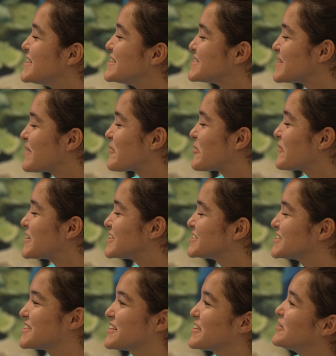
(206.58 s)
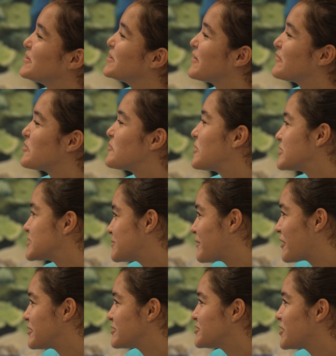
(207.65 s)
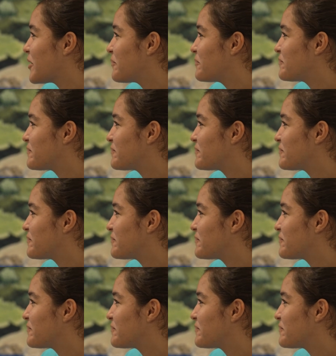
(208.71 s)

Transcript: Summer, what is the thing you love the most about your job?